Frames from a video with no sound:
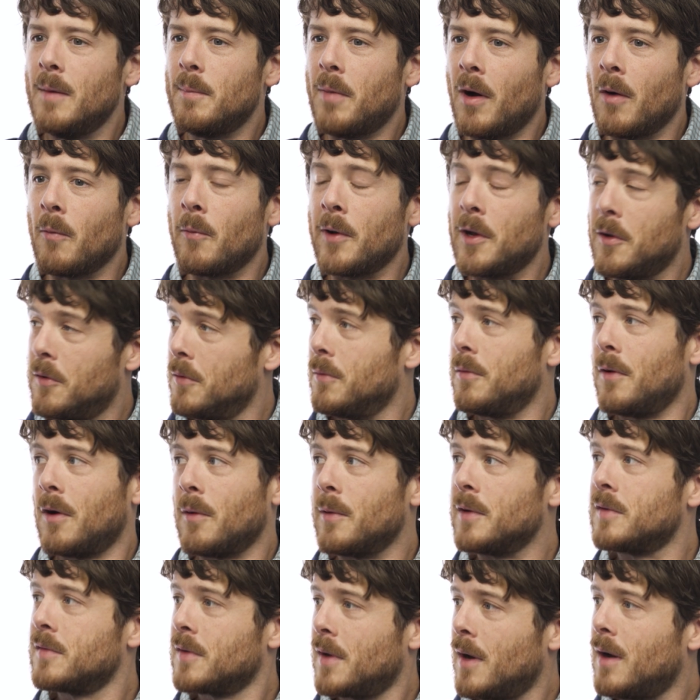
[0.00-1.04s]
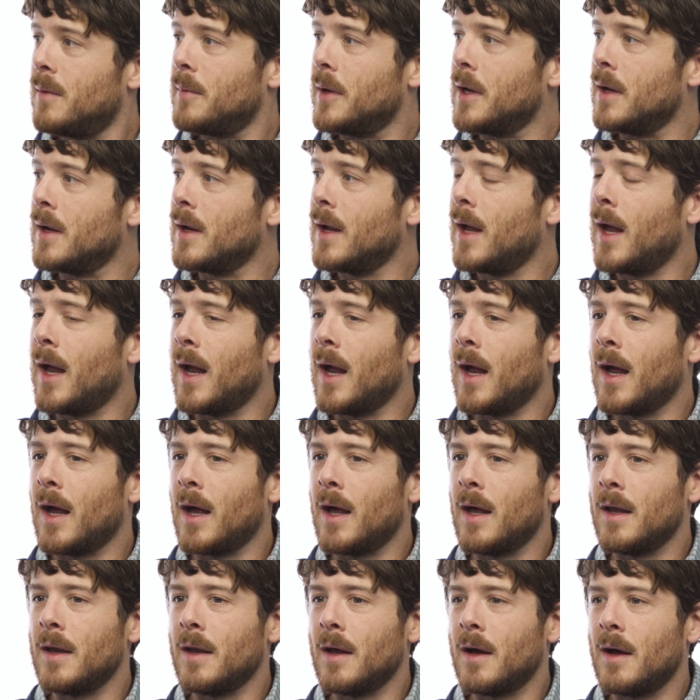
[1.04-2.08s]
But we do know it's coming,
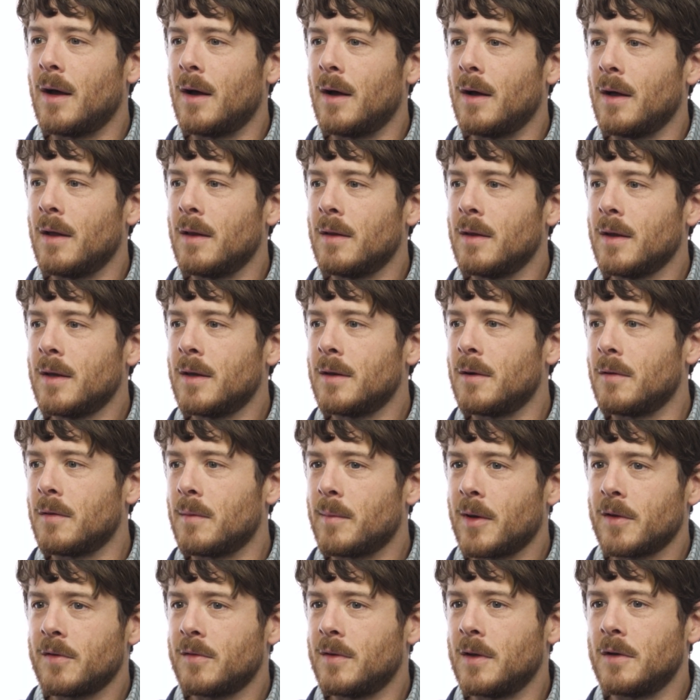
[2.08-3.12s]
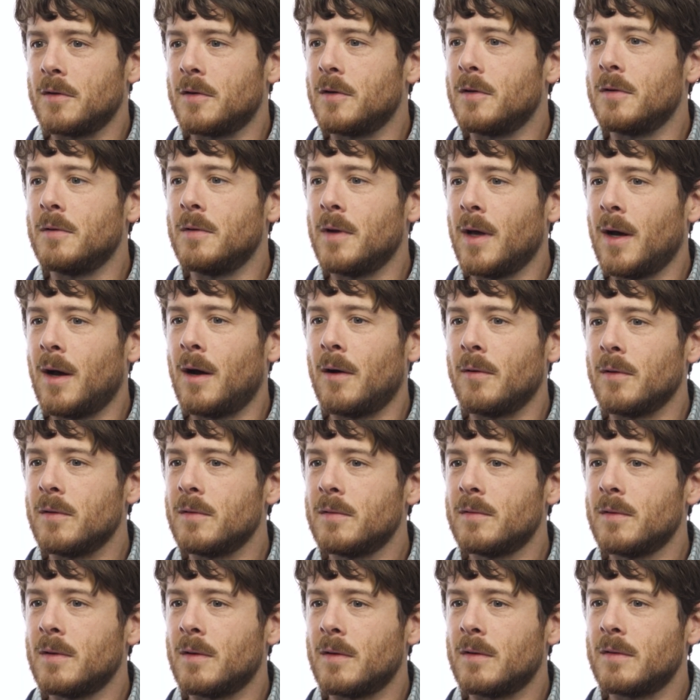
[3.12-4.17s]
and uh, you know, the best thing to do now
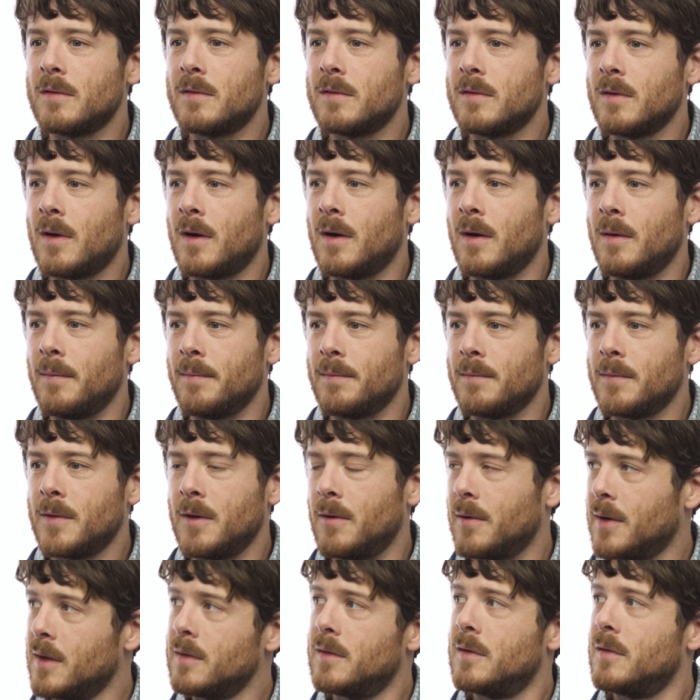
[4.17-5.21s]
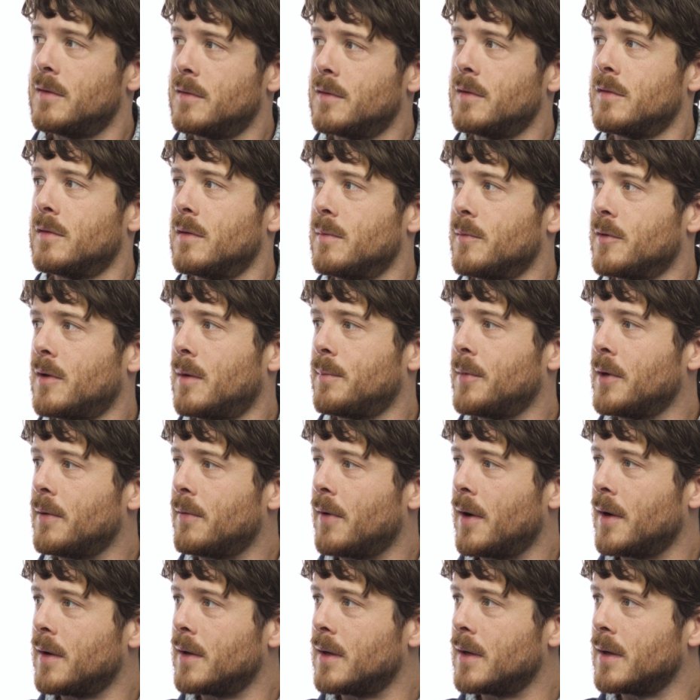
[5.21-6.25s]
is is um, you know get these systems up
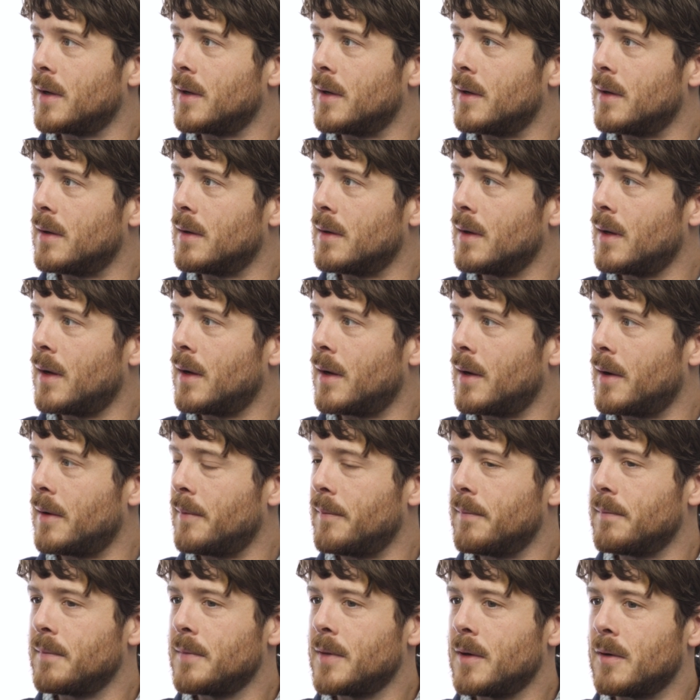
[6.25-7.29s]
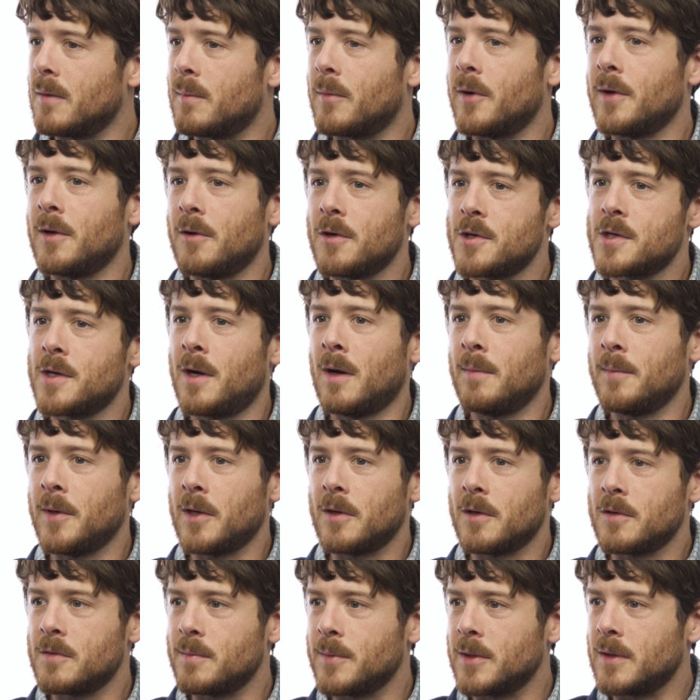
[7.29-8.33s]
and running, and um, you know, bring your shop
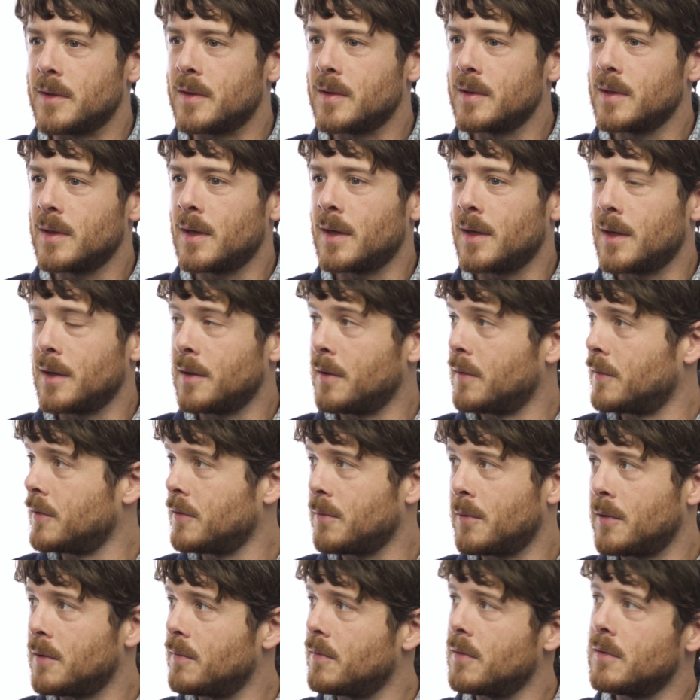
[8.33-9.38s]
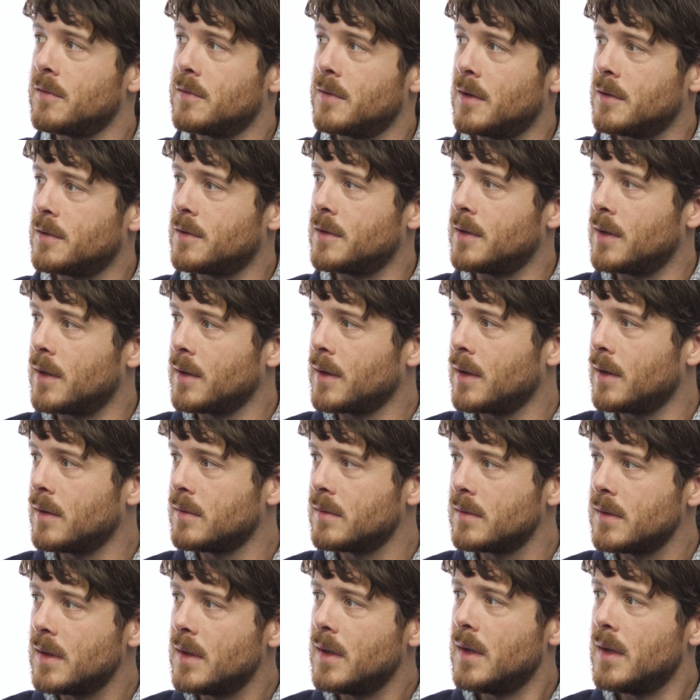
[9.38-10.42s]
management uh, into the 21st century, I guess.